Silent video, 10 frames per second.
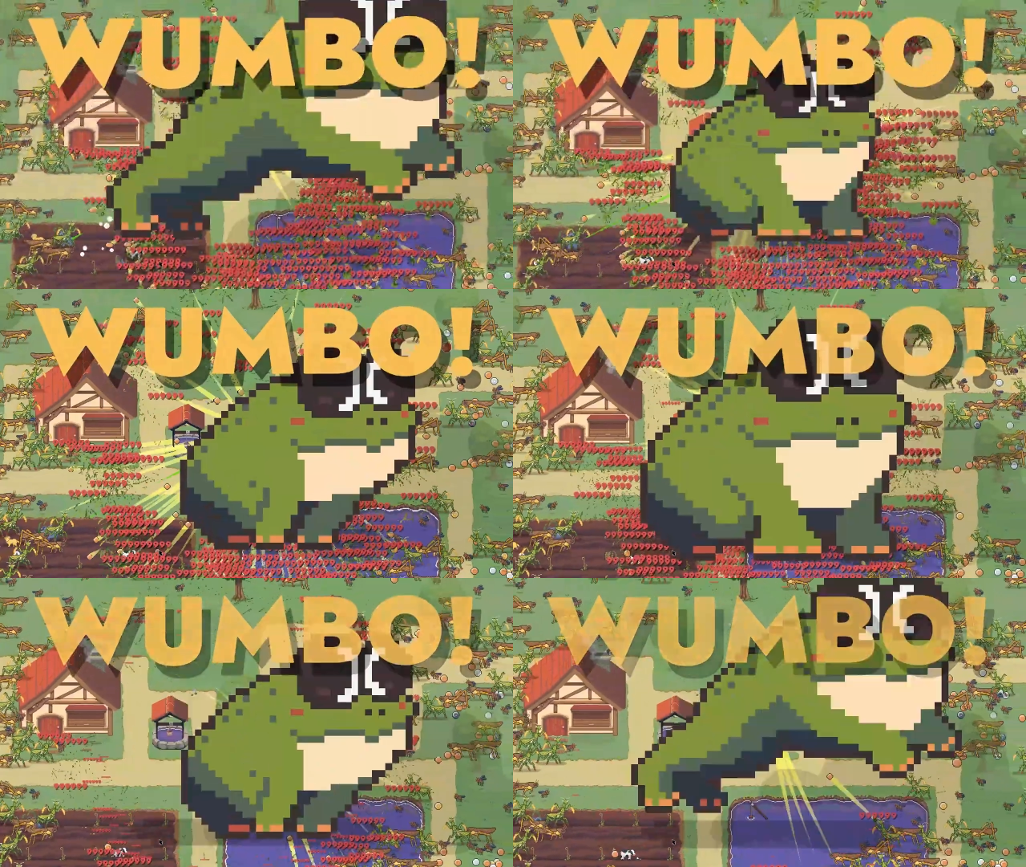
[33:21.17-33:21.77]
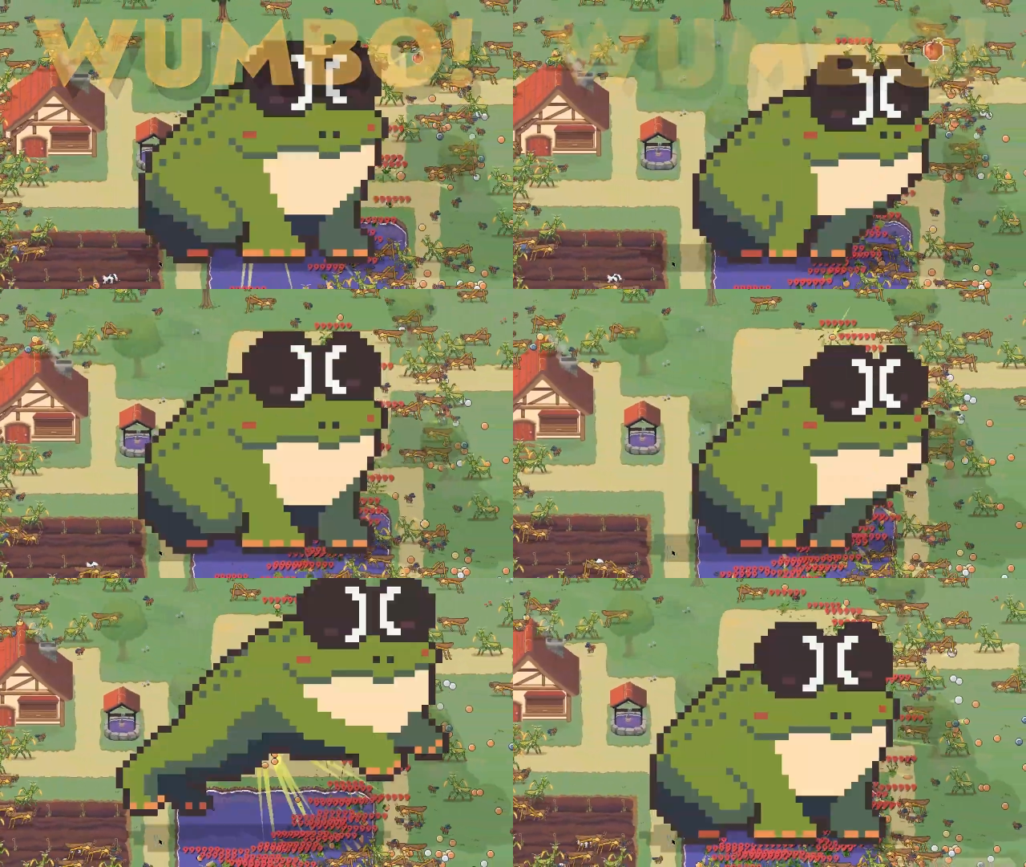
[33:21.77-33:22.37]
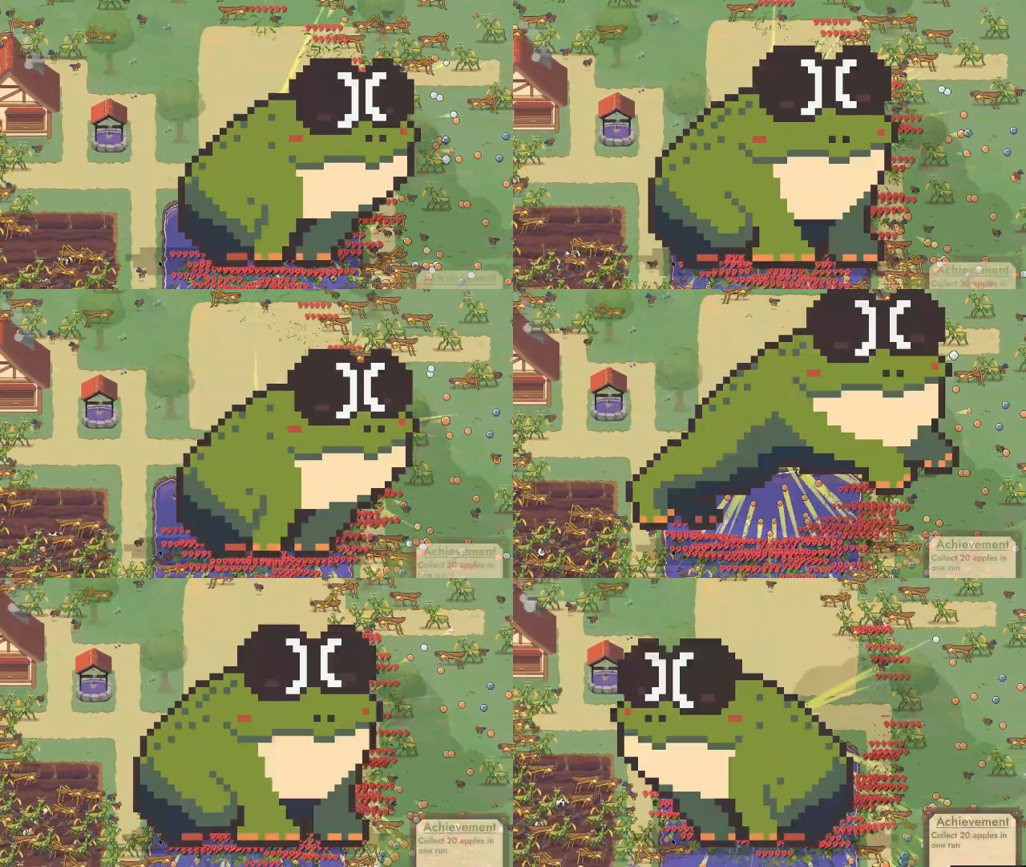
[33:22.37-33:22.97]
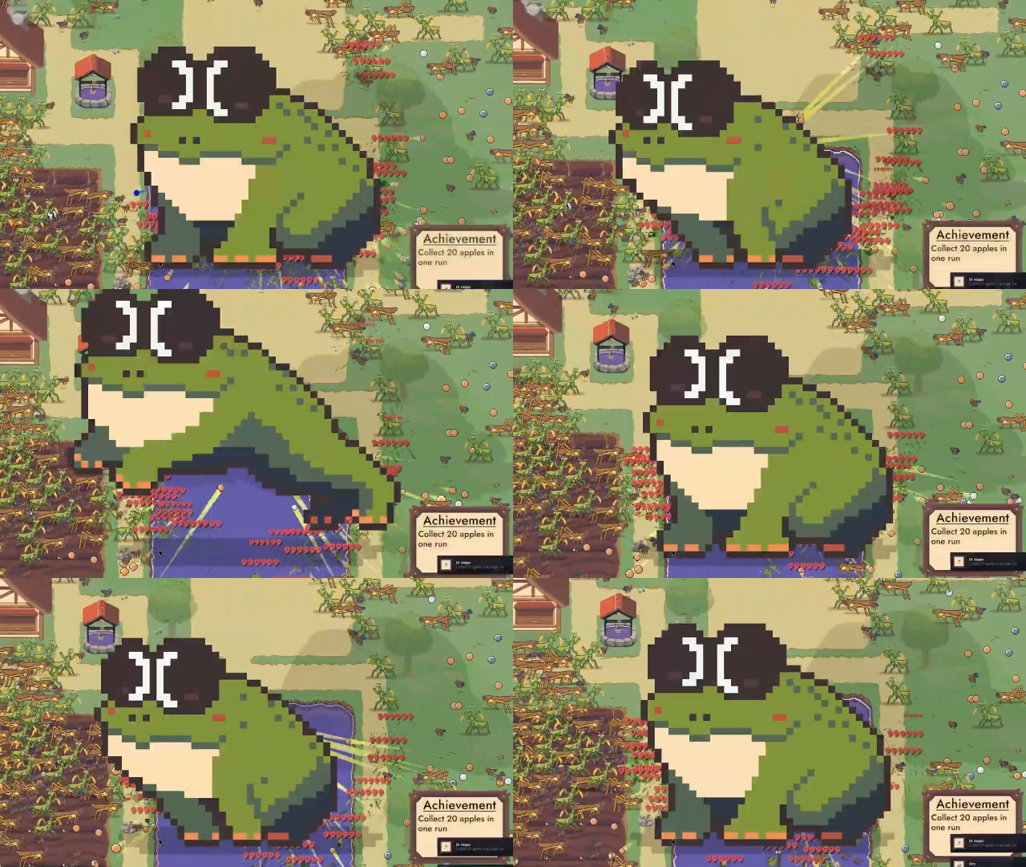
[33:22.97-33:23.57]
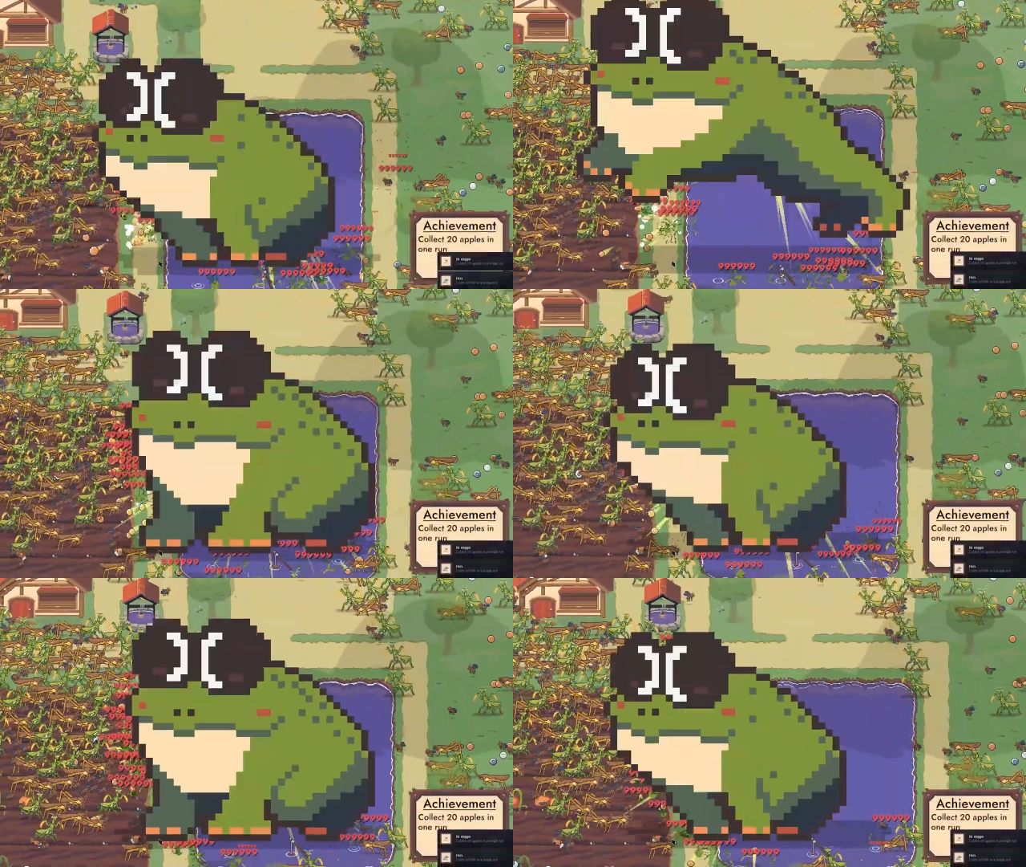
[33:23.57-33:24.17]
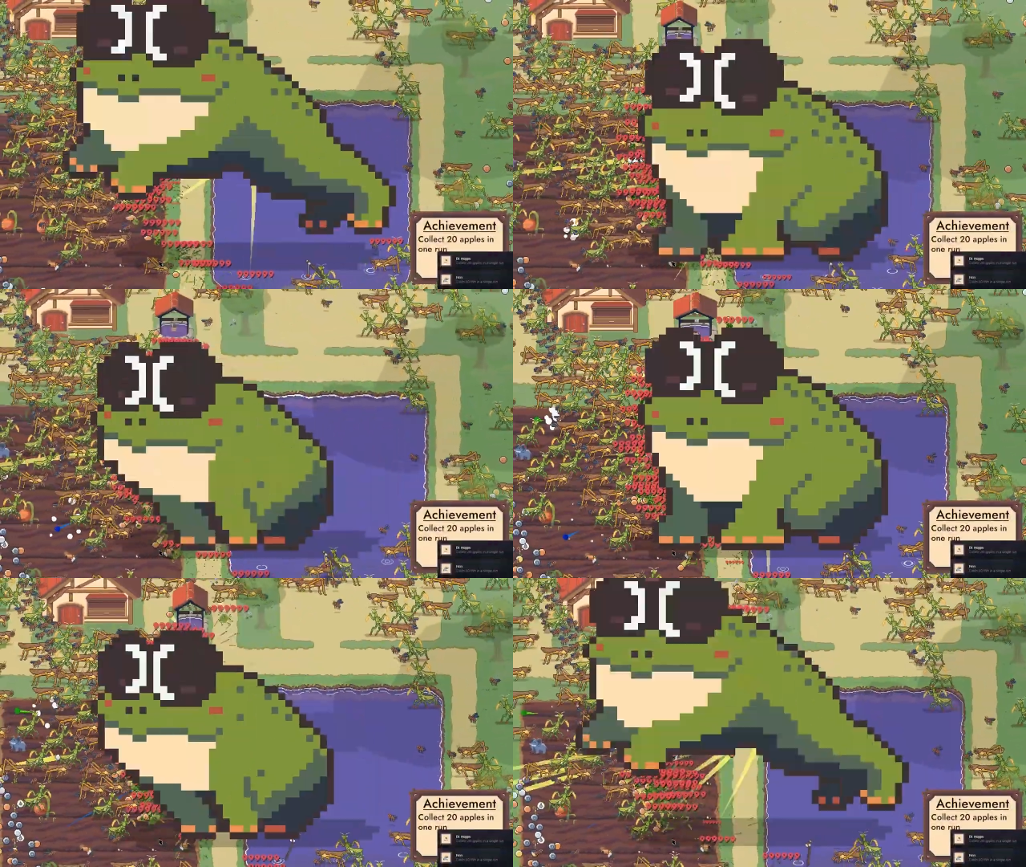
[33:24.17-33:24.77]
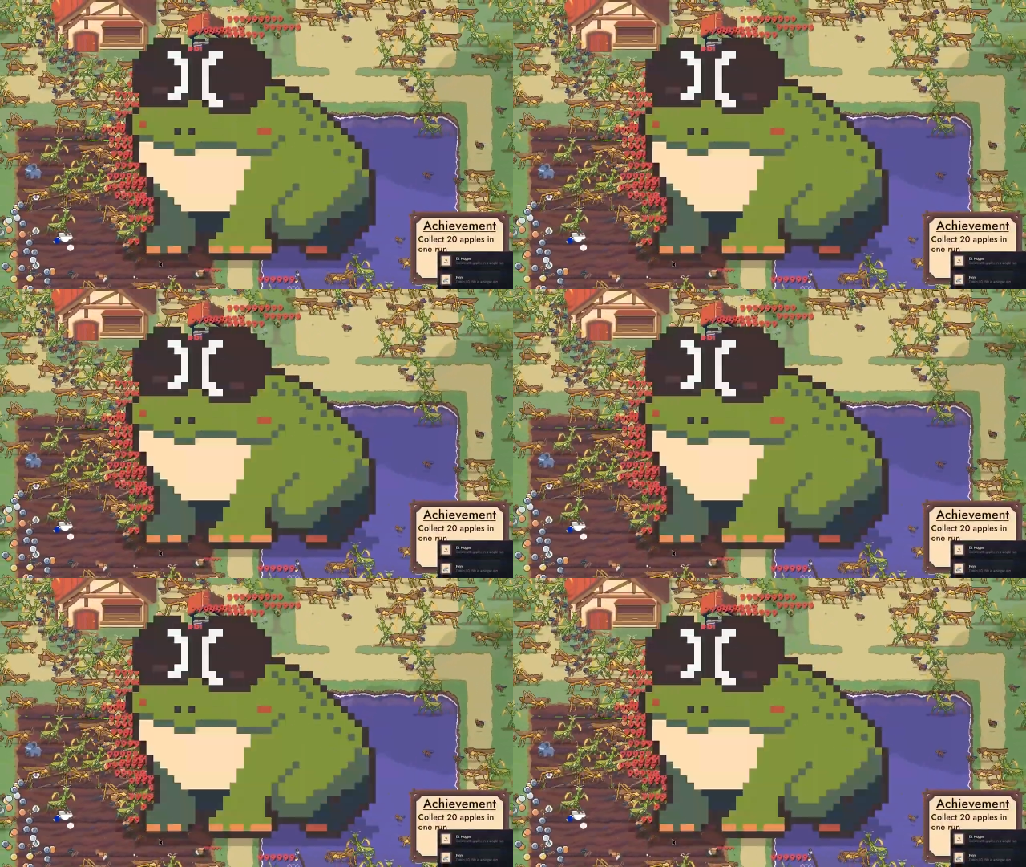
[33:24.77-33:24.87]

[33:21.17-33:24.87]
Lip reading: (no speaker visible)